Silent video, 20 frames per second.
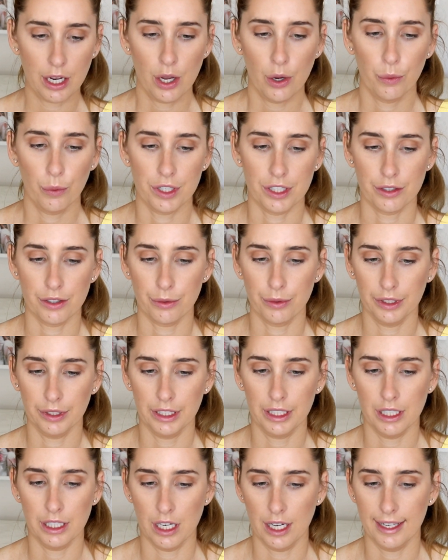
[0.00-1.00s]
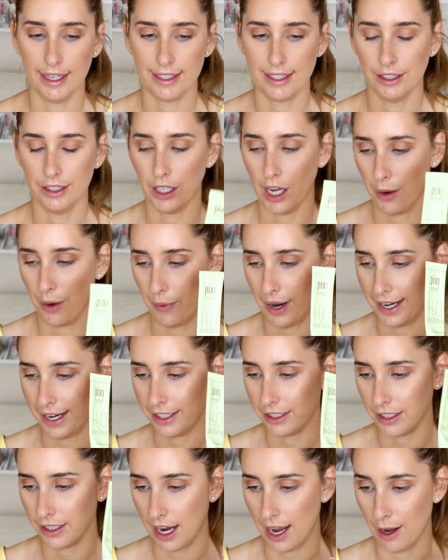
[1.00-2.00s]
which is a really nice
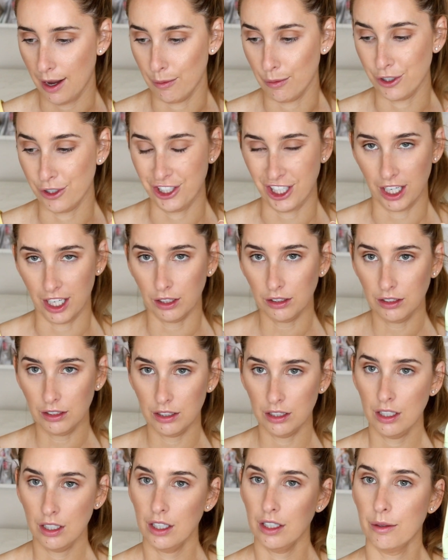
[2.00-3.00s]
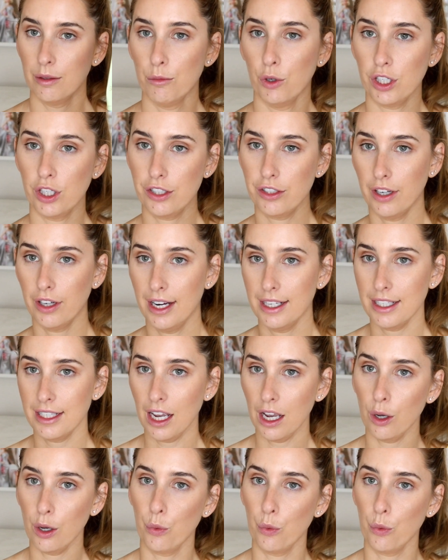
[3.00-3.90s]
lightweight gel moisturizer,